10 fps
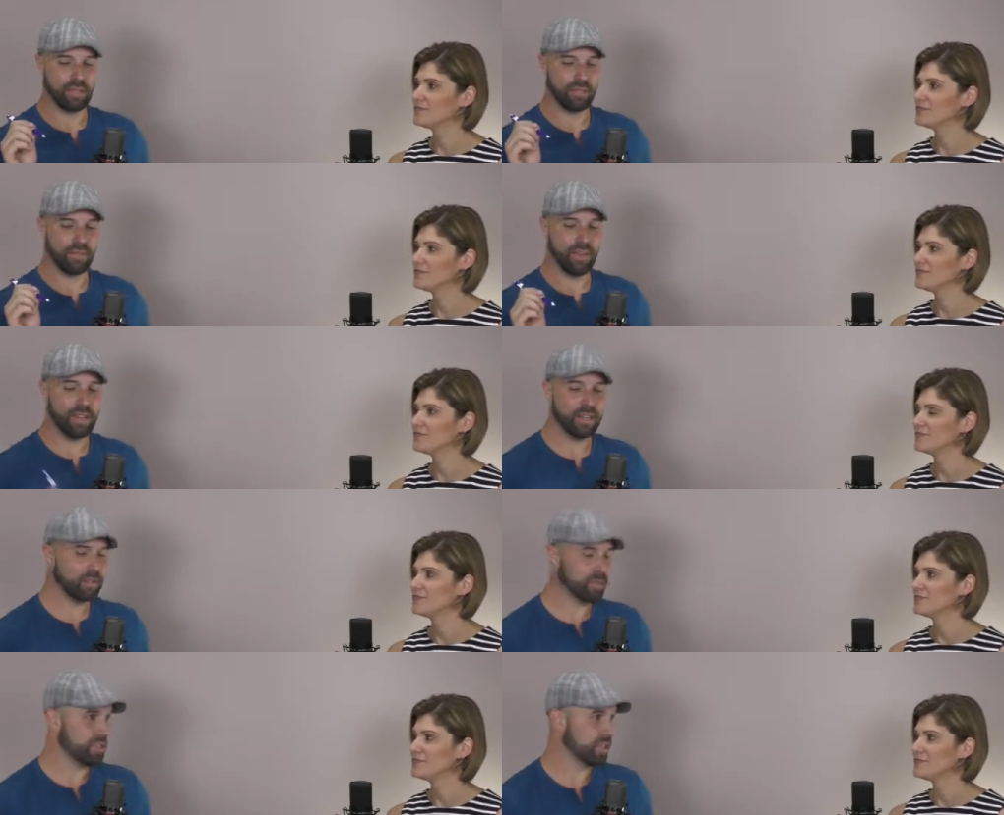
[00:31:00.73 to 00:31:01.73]

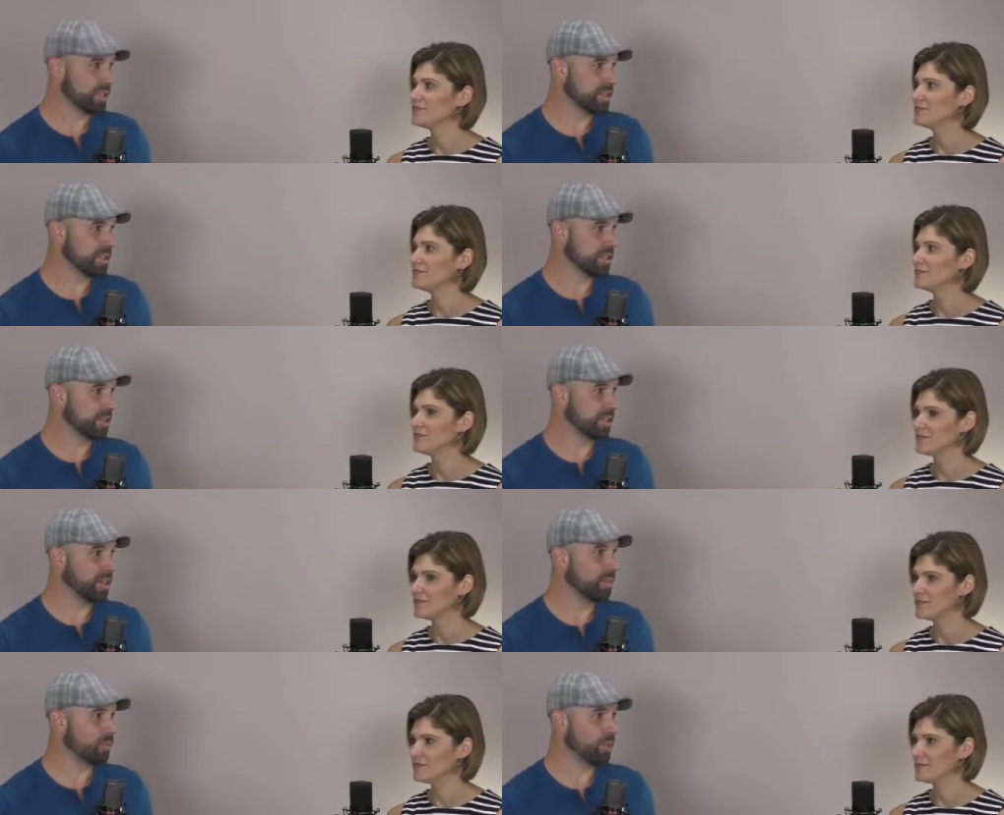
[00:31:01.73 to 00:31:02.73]
Speaker 1: vending machines
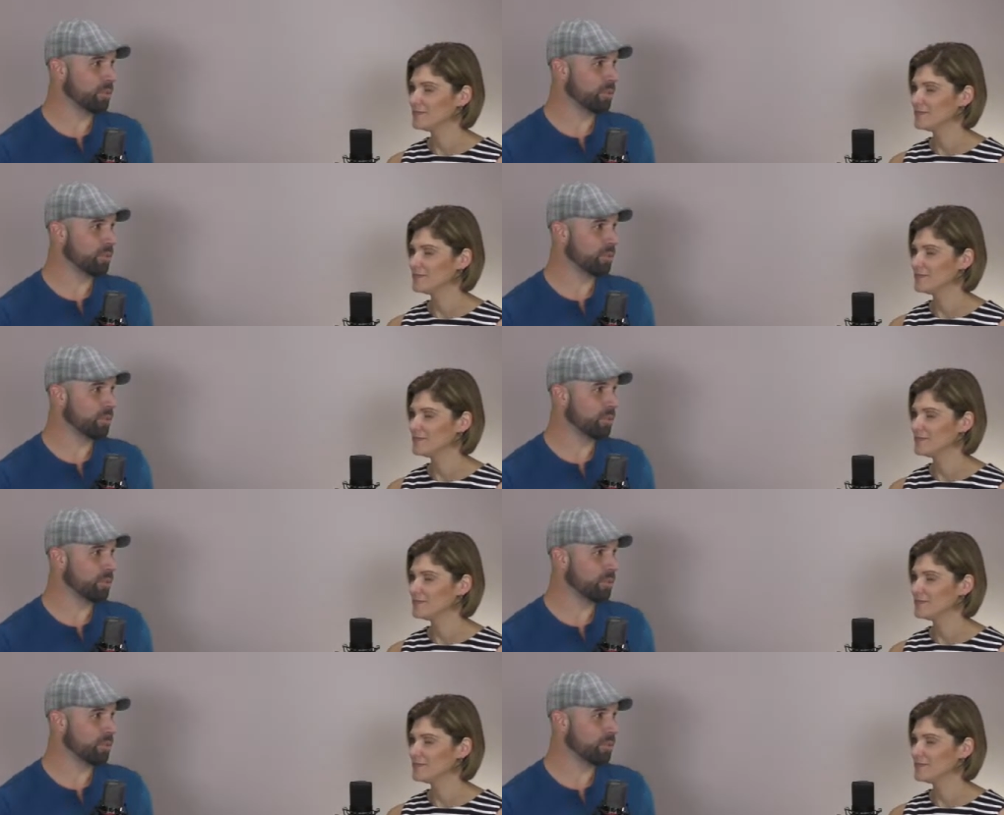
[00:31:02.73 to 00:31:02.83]
kill more